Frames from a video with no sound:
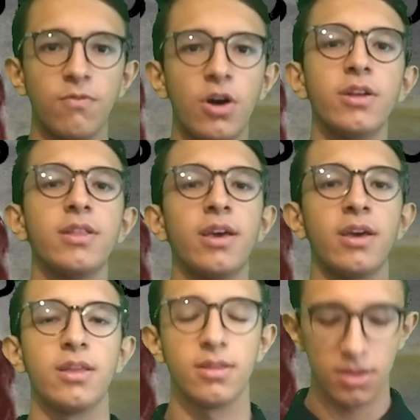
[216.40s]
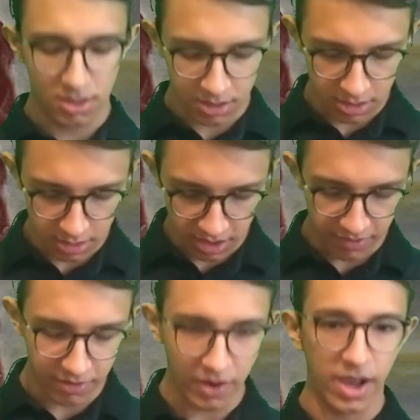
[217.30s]
one and
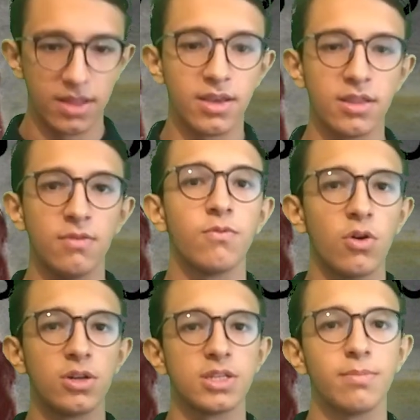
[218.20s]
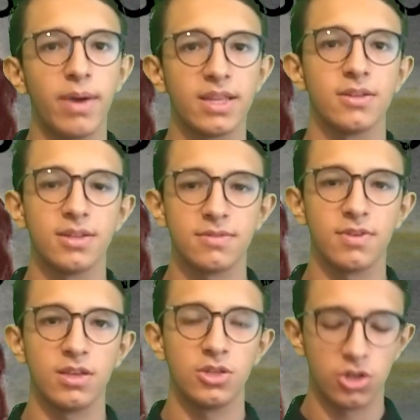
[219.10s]
never had any wars and battles
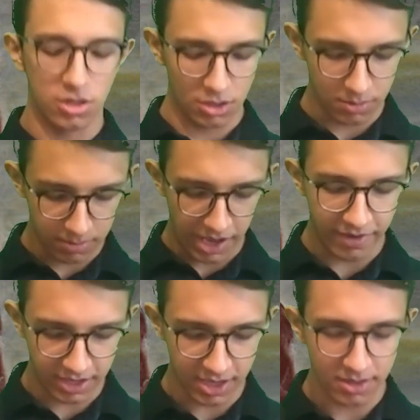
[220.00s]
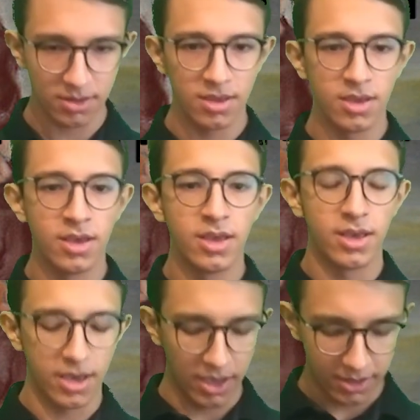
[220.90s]
with each other again.
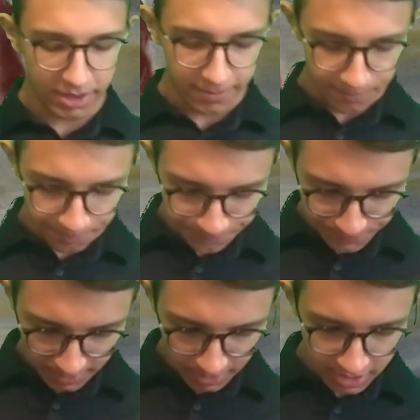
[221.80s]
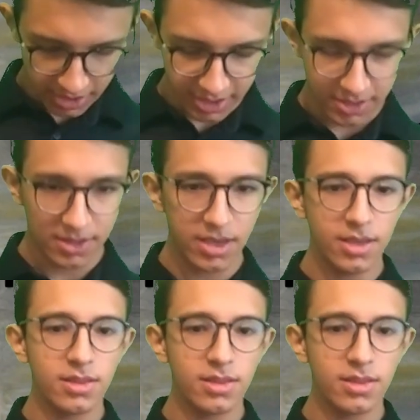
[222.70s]
And then